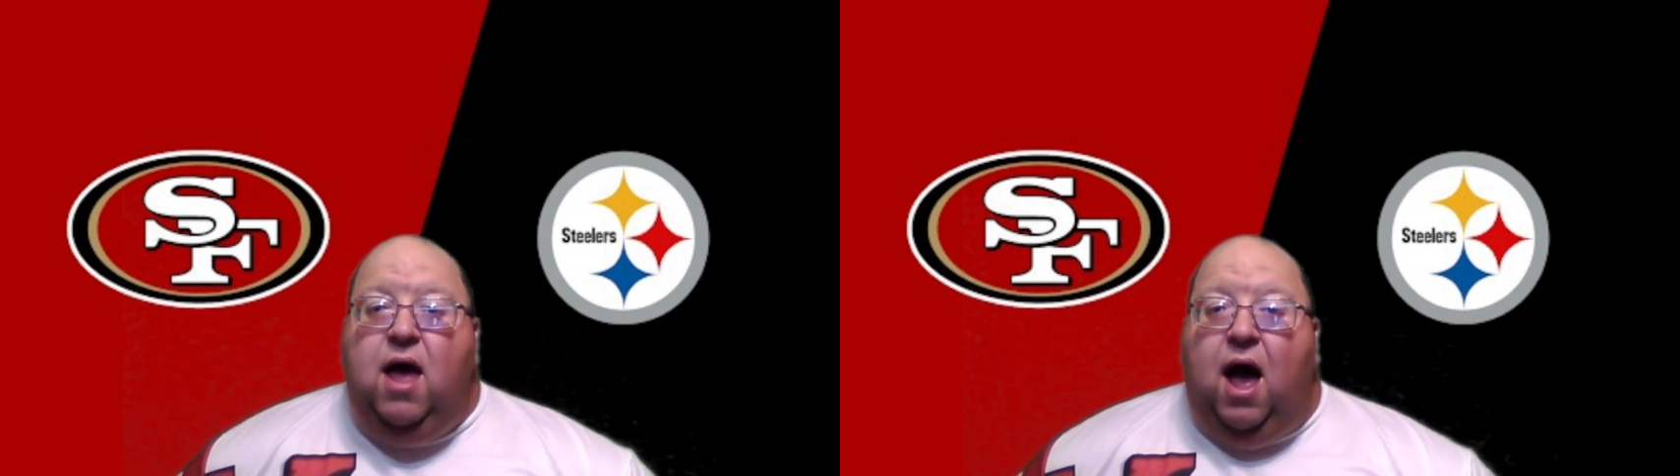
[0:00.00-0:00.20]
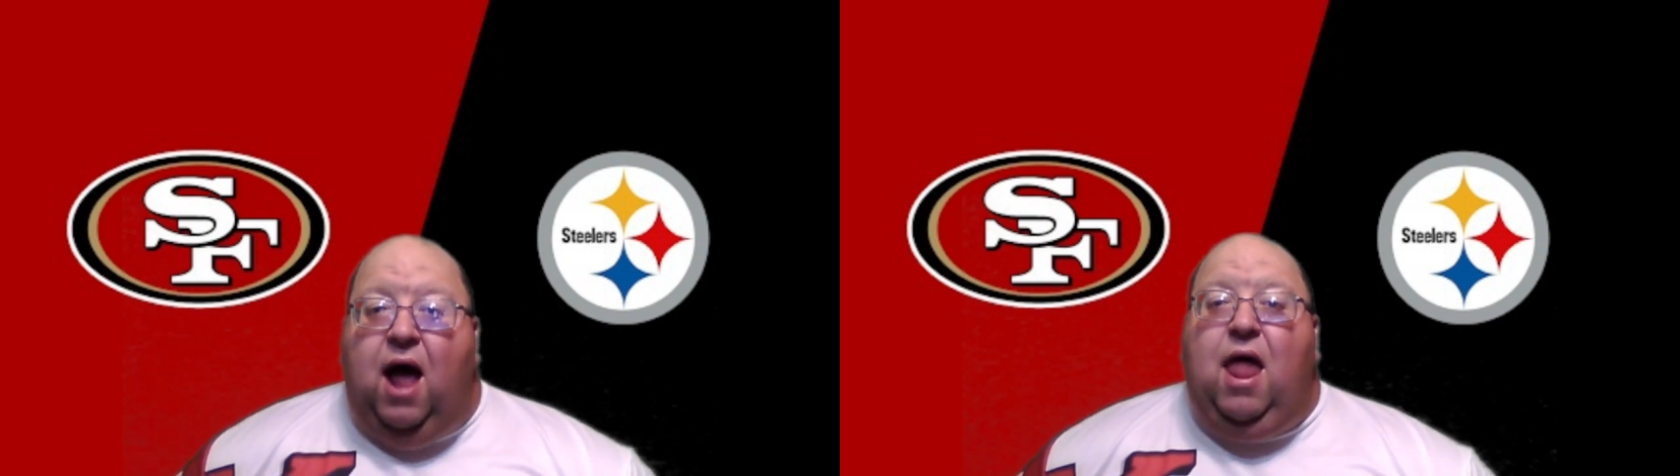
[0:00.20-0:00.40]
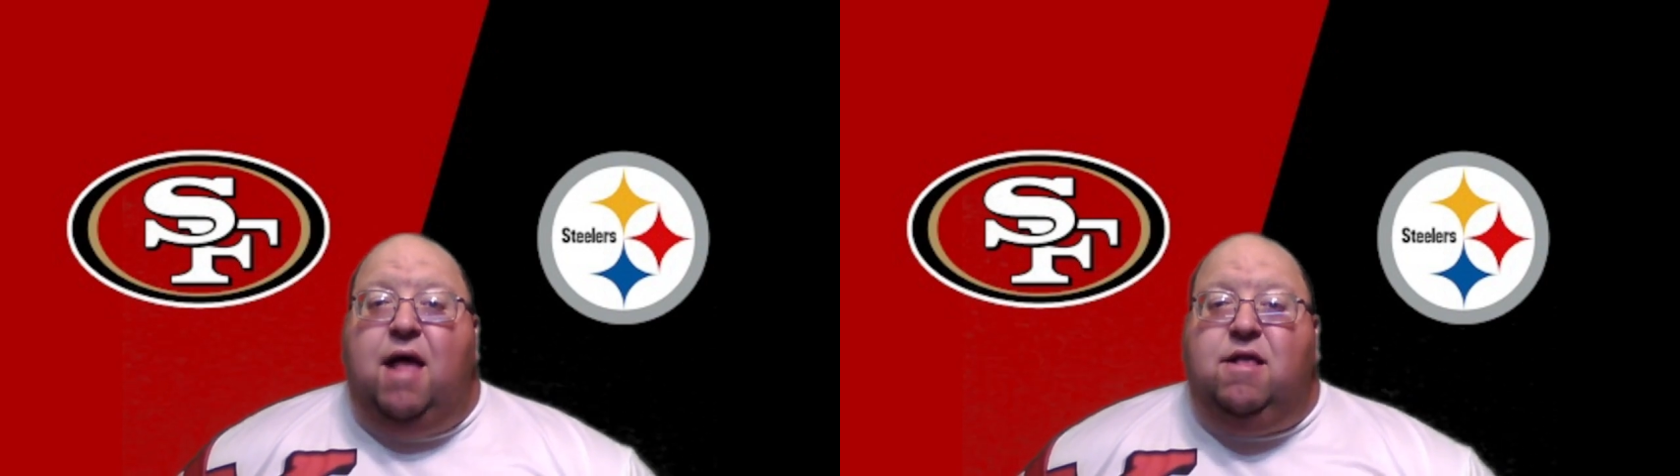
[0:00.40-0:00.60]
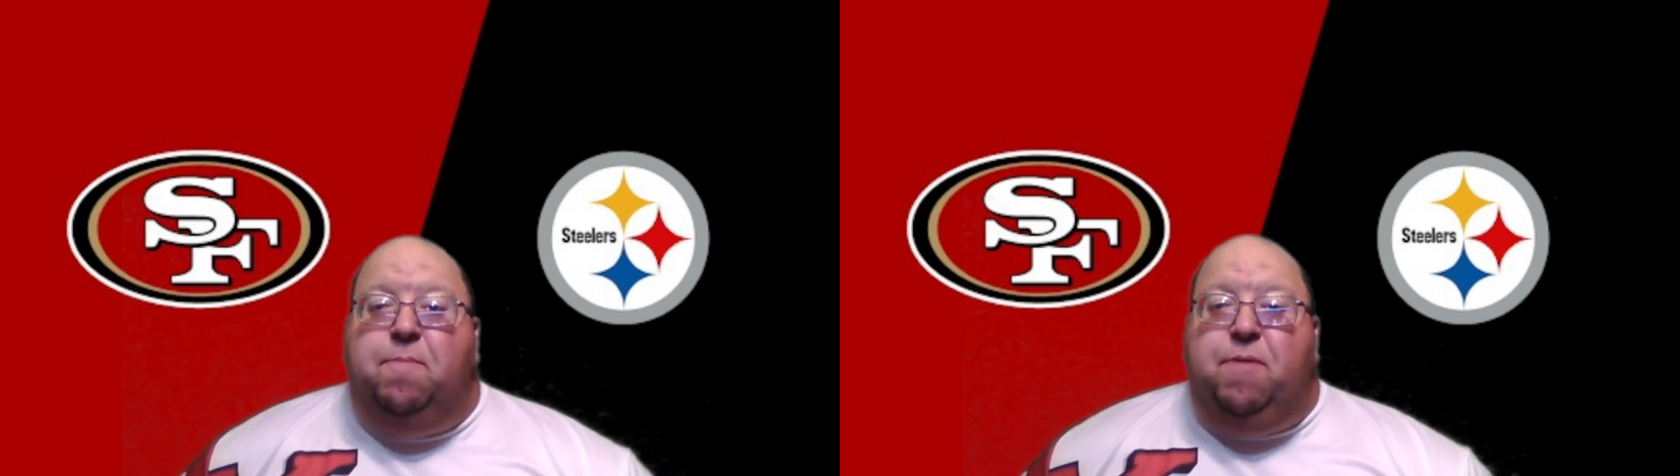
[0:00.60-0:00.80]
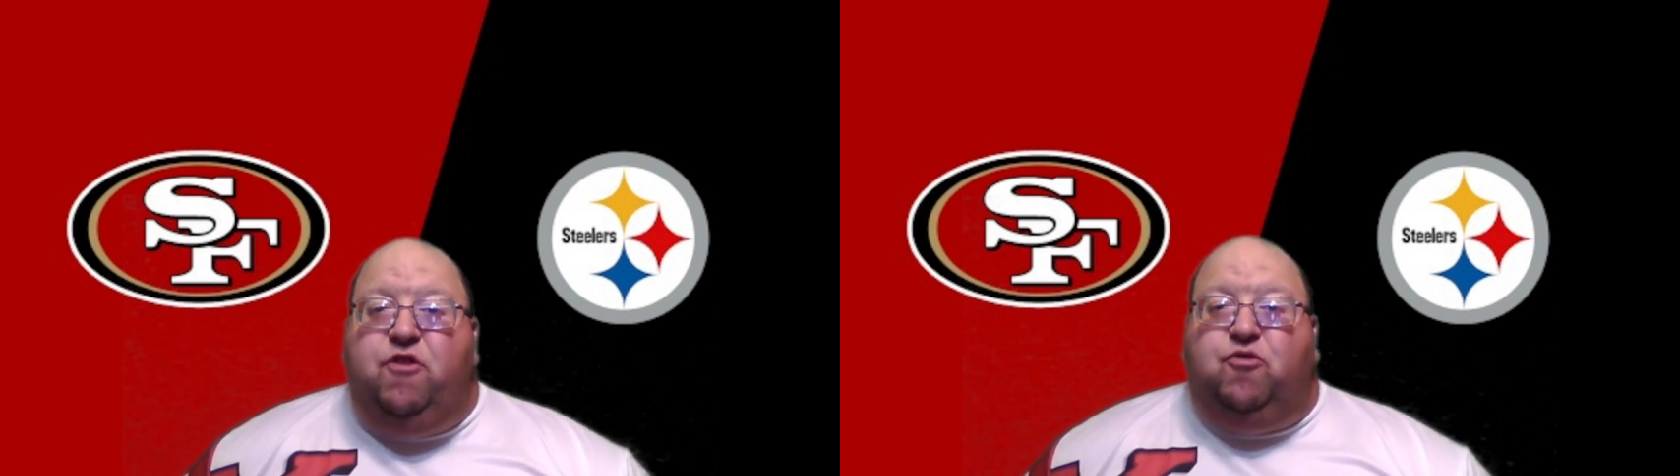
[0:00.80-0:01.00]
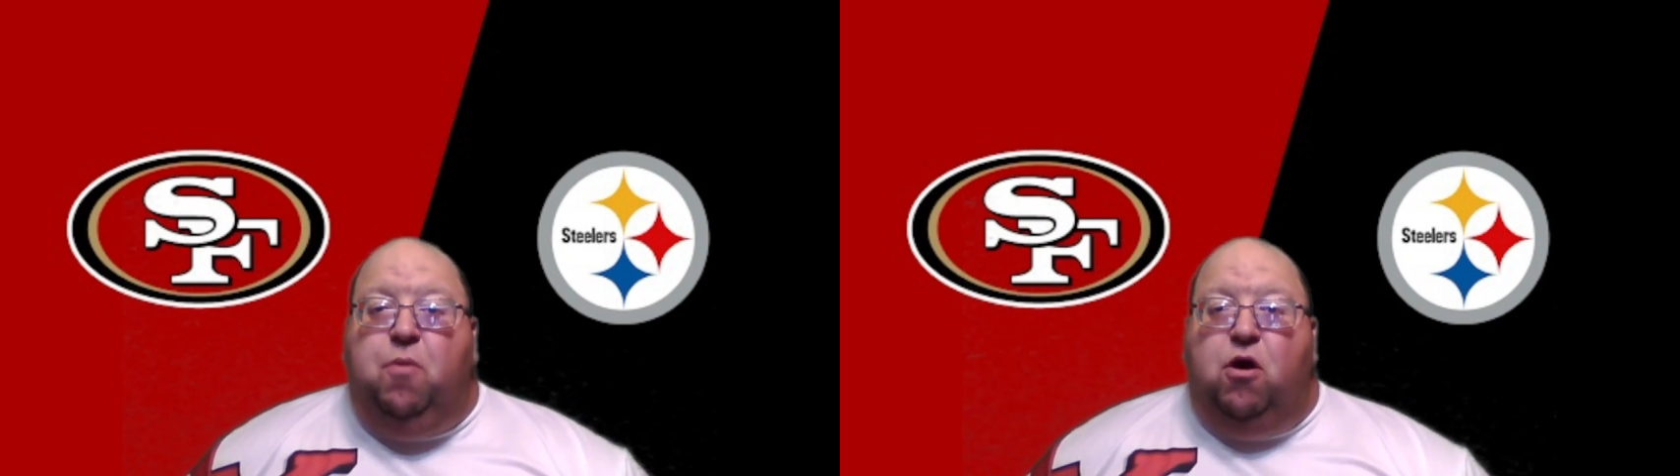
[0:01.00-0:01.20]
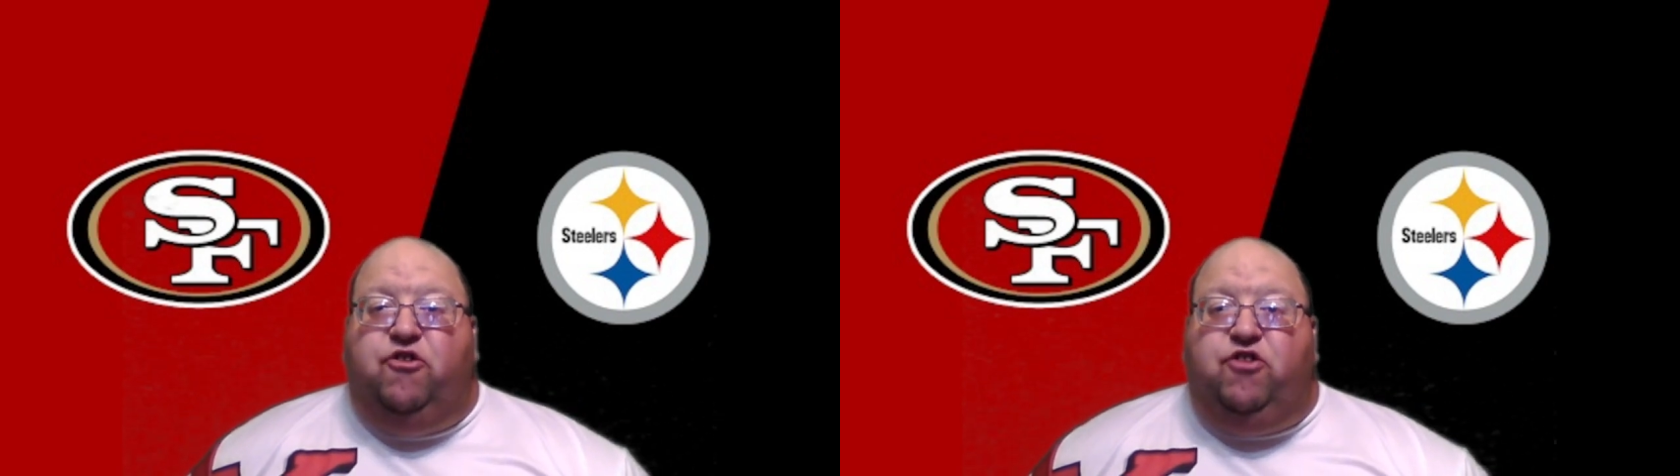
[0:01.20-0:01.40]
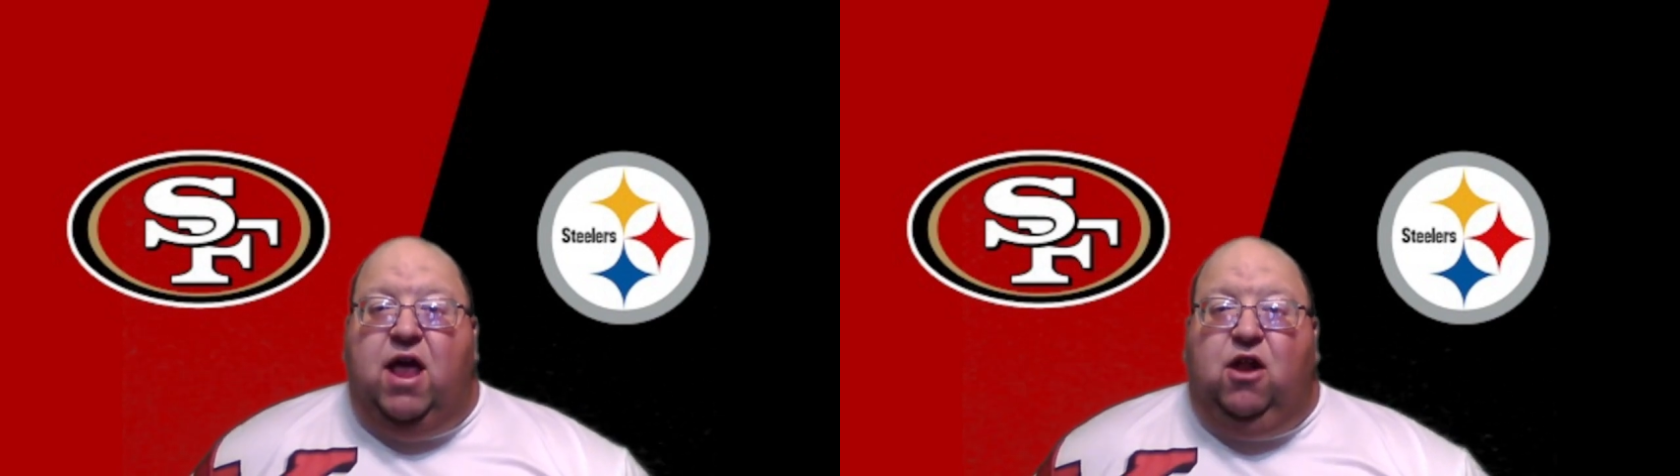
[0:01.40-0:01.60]
I like the Pittsburgh
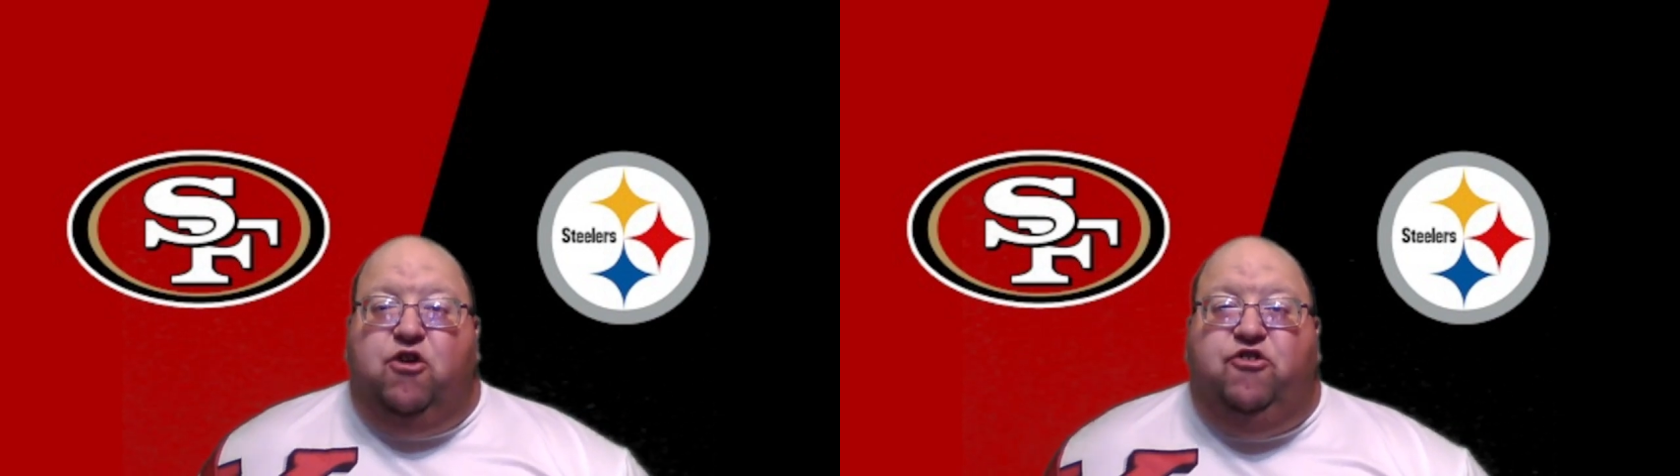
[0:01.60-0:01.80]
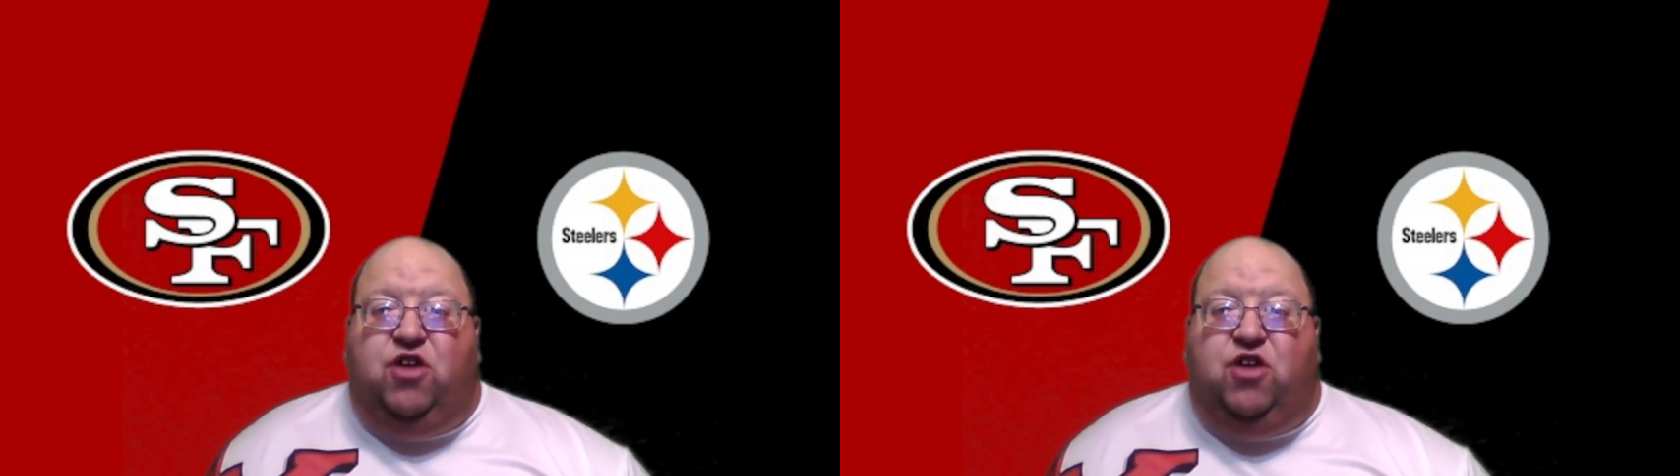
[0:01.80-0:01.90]
Steelers